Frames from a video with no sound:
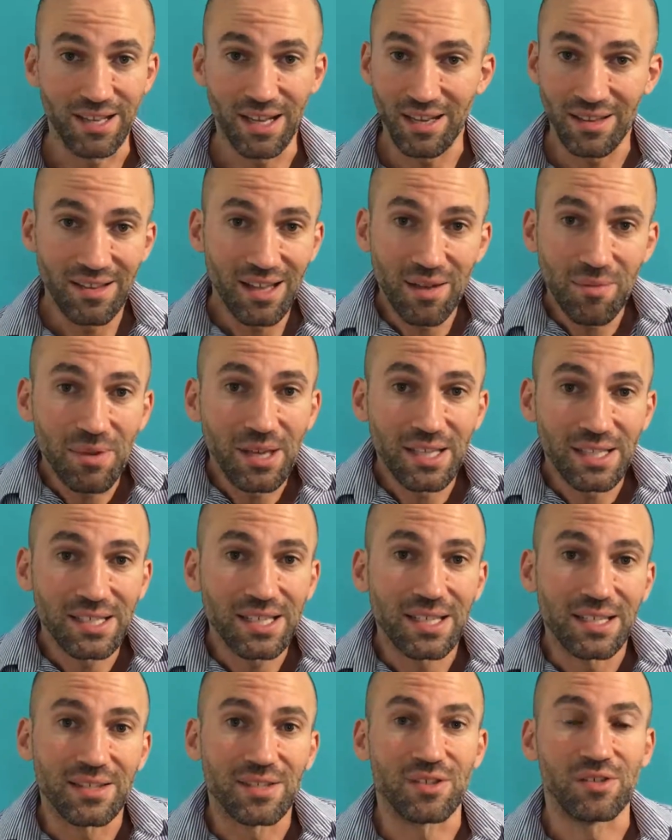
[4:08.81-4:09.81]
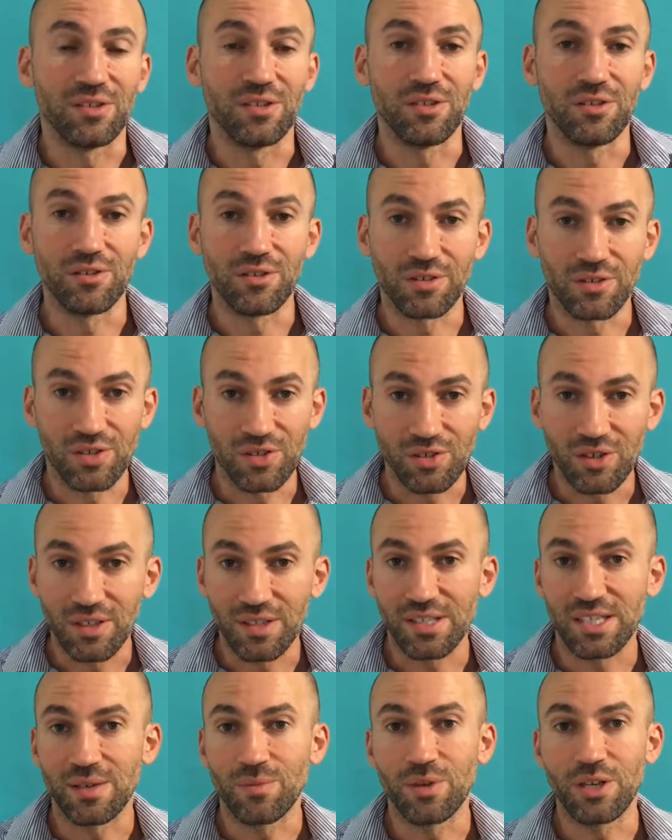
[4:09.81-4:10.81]
That makes sense. You've got to
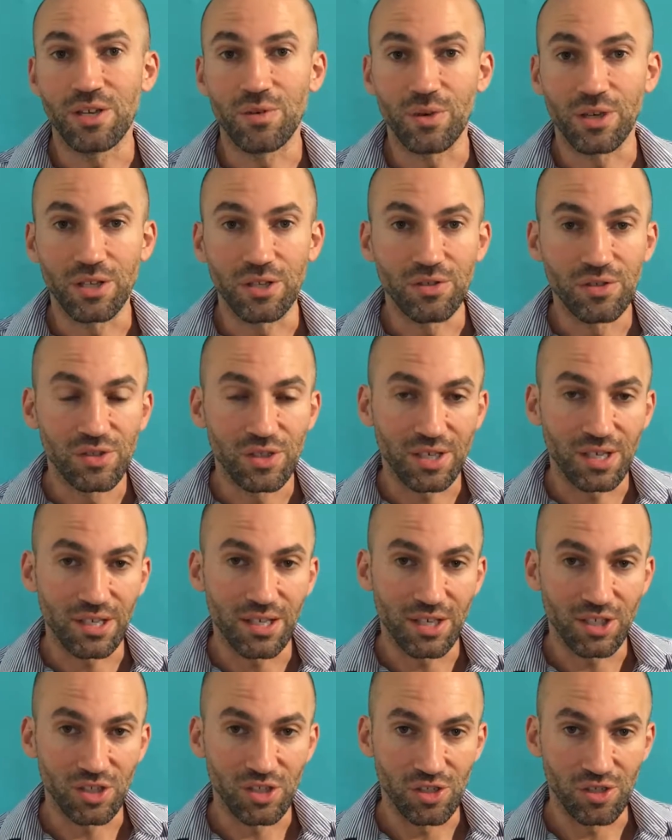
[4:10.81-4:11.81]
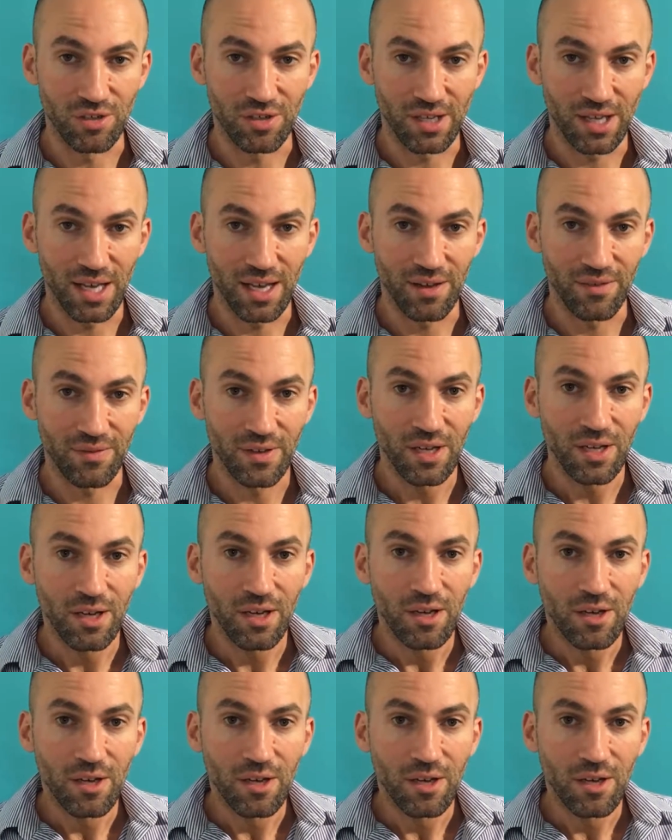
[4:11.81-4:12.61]
start somewhere. You want to use the connections you already have.